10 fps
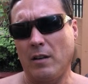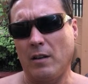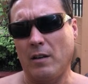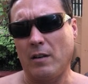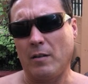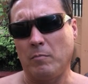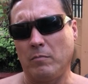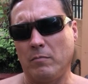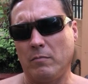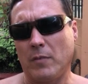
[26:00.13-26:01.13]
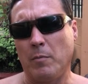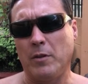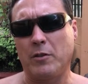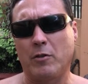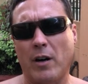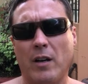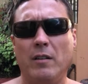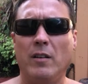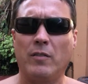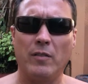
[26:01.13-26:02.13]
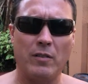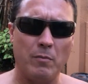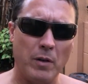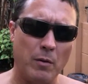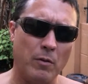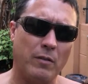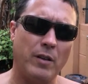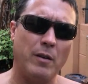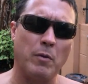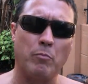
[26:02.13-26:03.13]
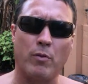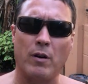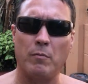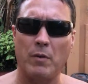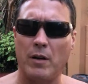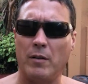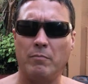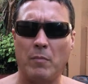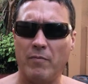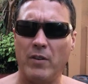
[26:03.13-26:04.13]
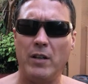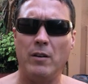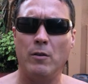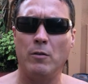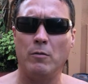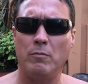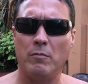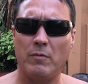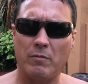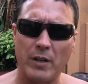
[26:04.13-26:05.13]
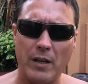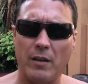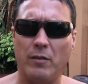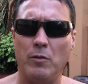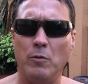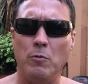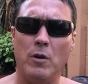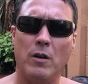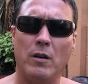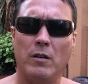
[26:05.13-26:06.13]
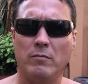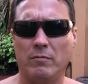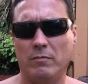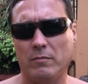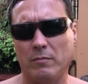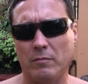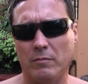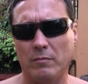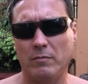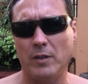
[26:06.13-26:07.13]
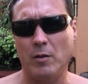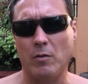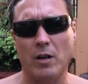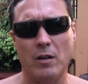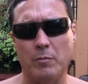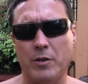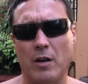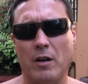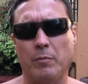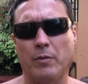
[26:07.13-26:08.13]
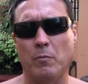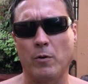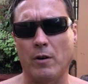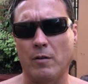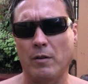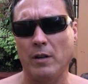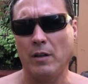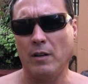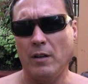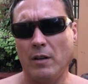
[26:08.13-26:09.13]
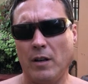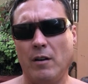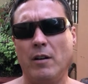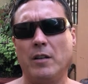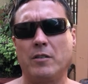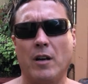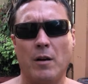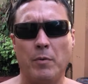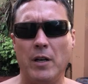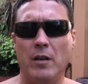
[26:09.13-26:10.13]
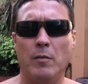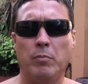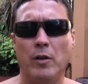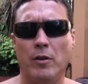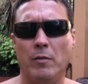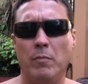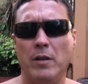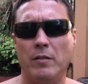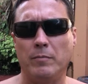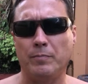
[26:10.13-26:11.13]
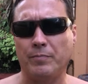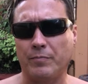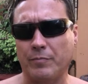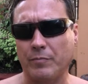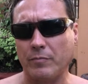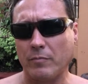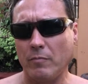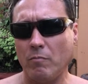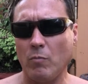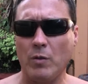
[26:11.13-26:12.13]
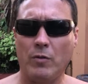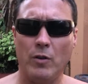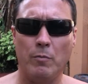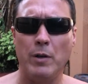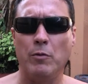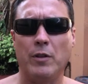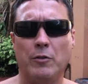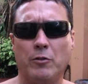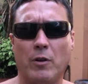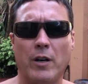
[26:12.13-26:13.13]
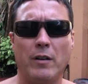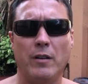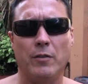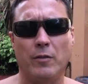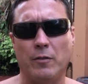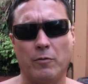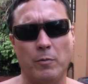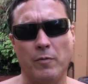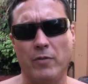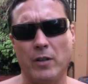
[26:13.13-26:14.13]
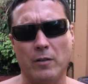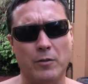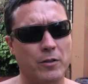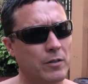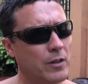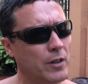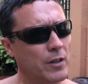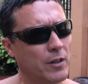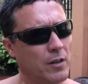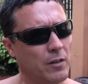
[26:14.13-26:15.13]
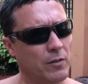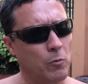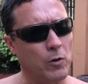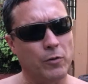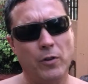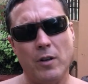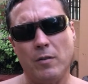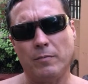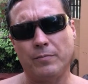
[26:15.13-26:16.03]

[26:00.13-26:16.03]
I'm in striking distance to be able to take my video, take it to, comm shop somewhere, internet shop, get it uploaded, but still be within striking distance from the village. So we'll see.